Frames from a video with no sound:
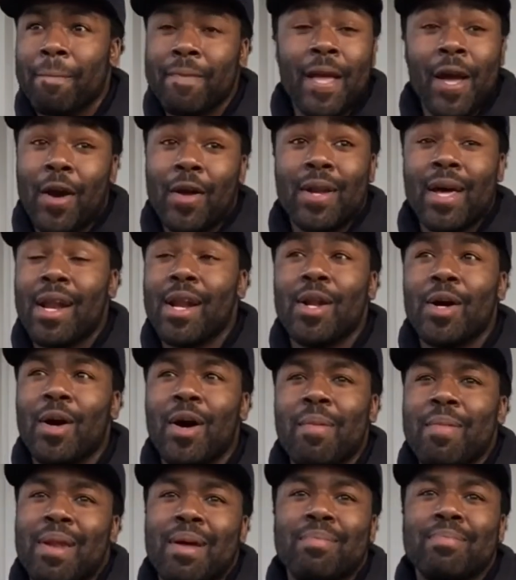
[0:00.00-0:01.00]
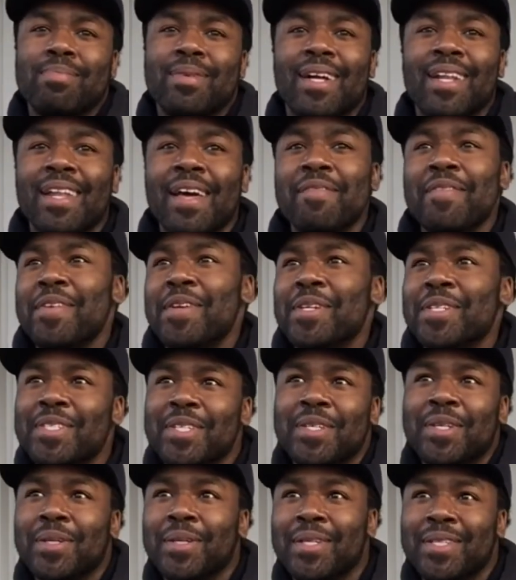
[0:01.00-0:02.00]
No, not at all. I'm 11 years
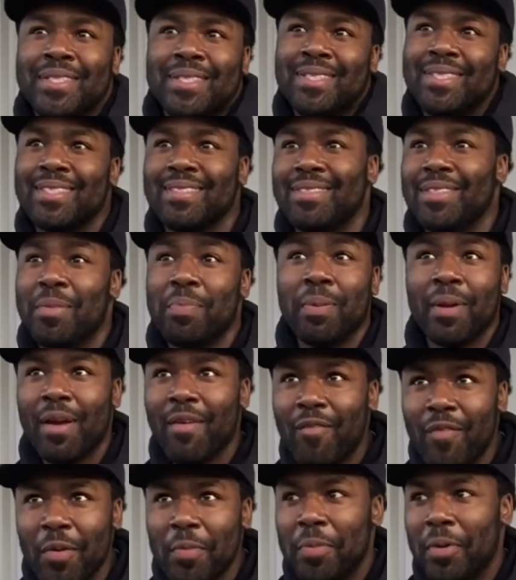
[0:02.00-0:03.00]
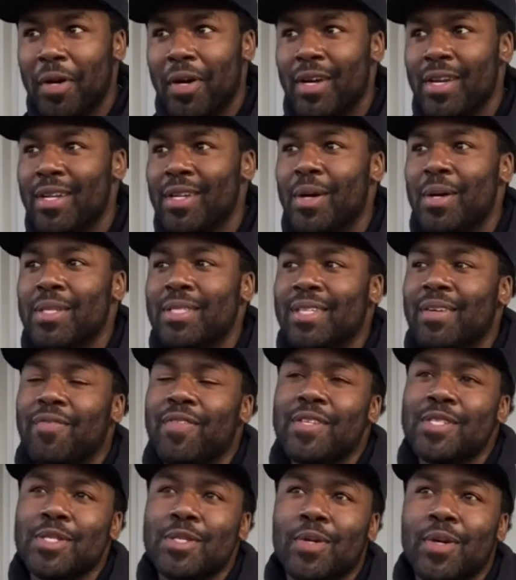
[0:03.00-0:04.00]
old. You're playing football. It's a
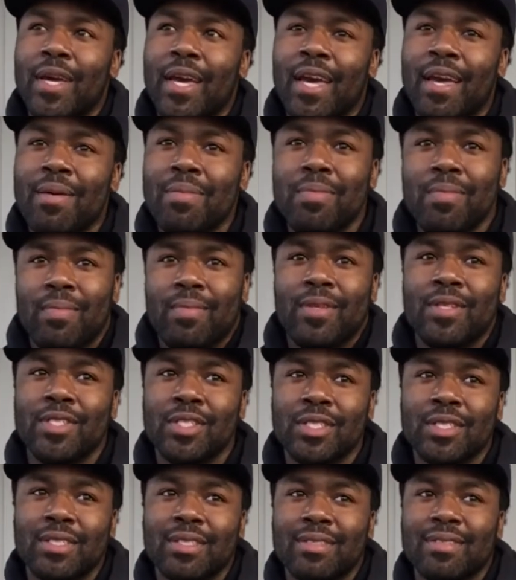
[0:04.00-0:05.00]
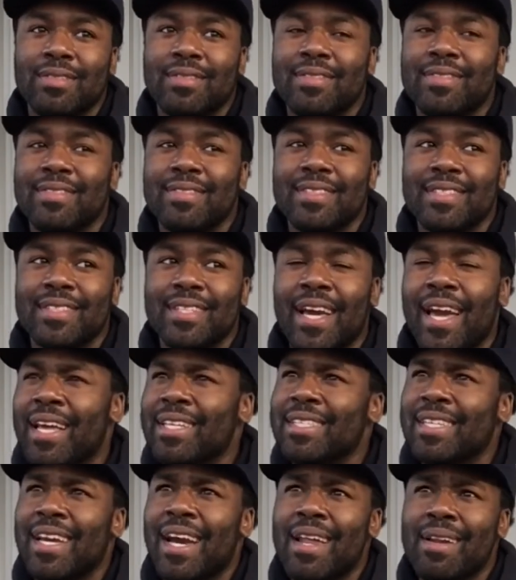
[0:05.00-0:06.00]
physical game. I
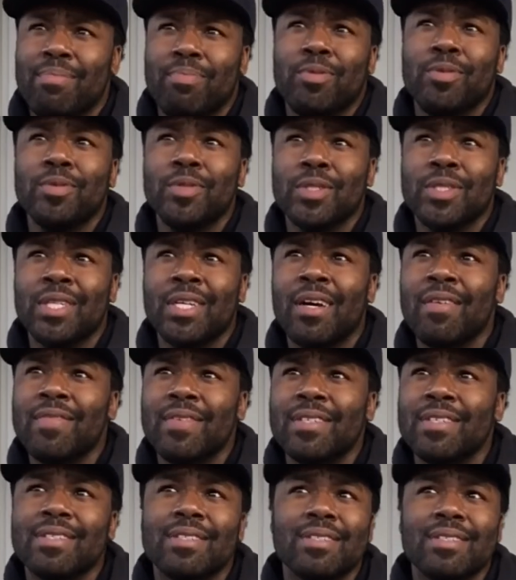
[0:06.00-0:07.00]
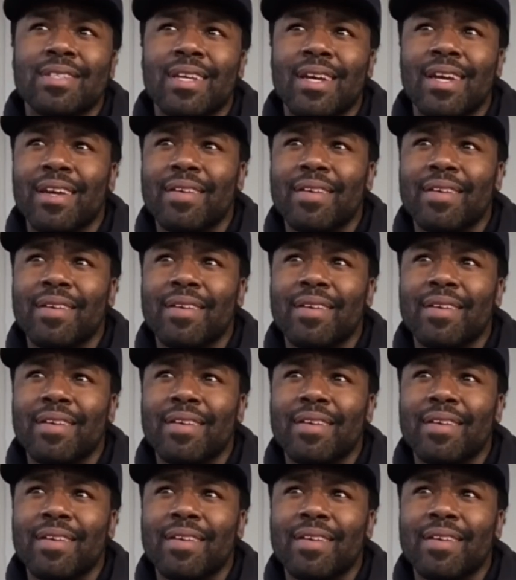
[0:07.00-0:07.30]
guess it kind of proves your toughness to say.